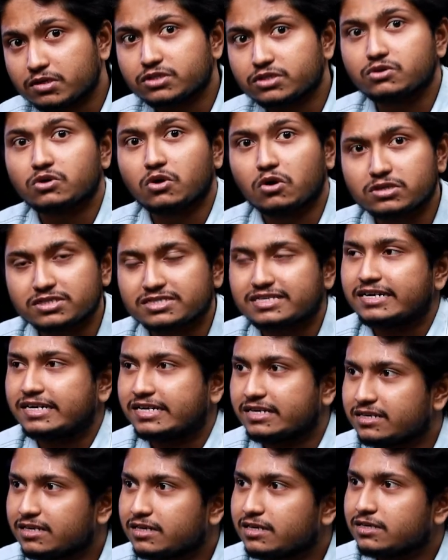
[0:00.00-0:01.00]
you not
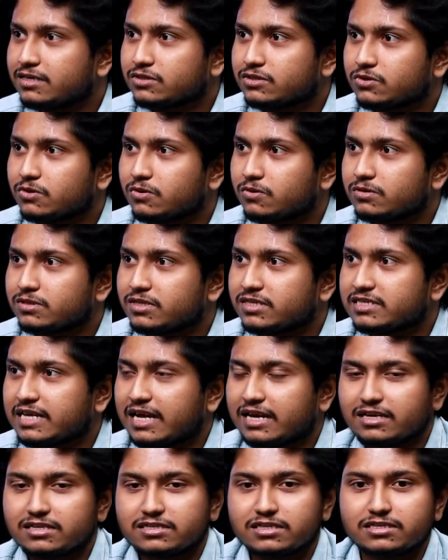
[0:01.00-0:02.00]
study so this
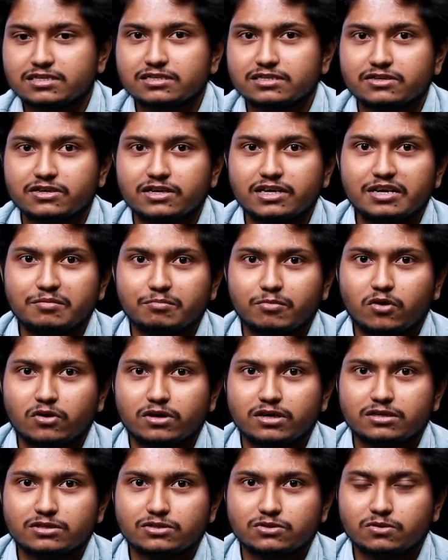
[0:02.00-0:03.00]
analysis is really
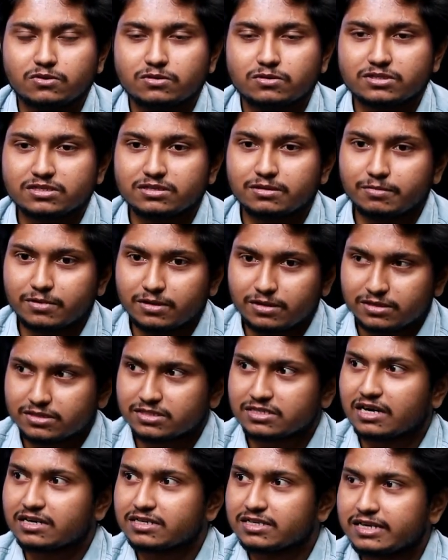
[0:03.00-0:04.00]
important. So uh,
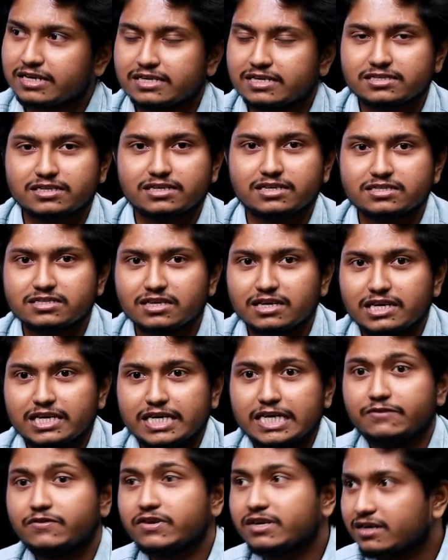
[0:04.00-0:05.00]
start the test series
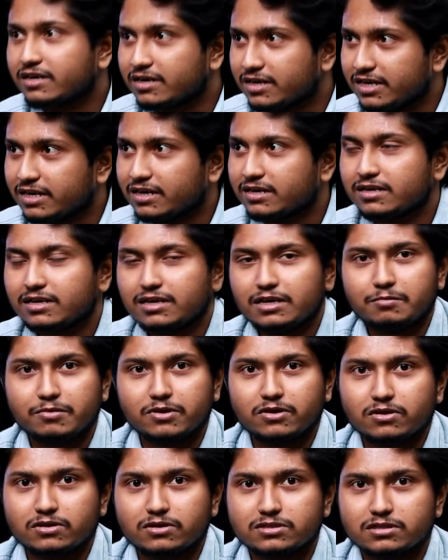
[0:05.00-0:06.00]
even earlier
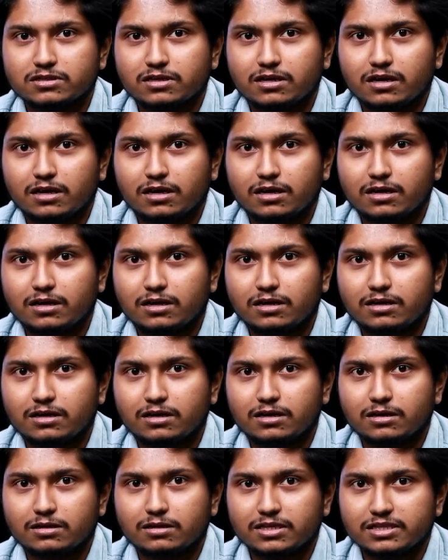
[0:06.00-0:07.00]
because uh,
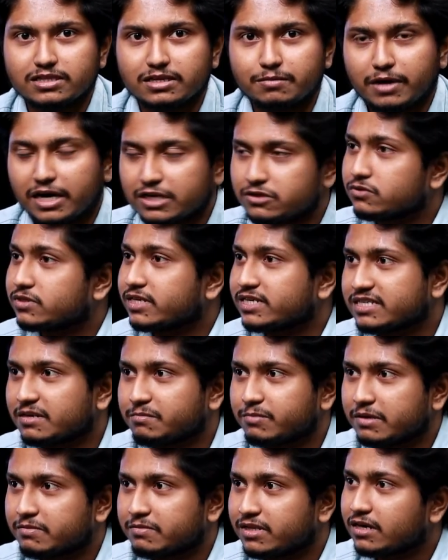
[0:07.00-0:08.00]
in the BYJU'S Exam
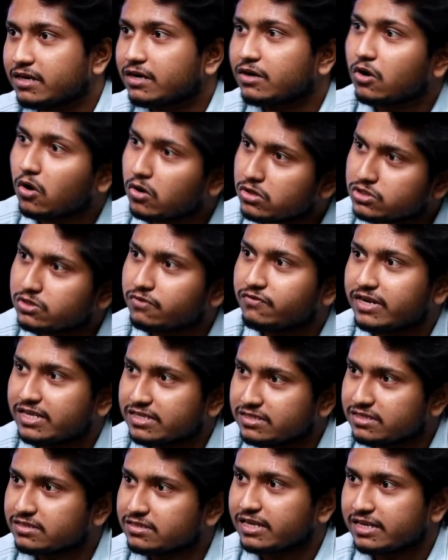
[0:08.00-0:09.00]
Prep, there are lots of
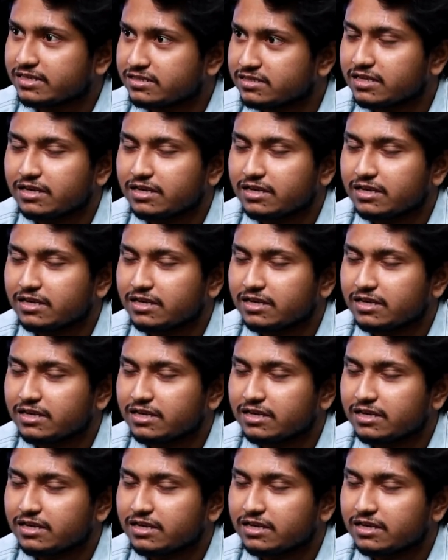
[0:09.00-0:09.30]
tests. Test.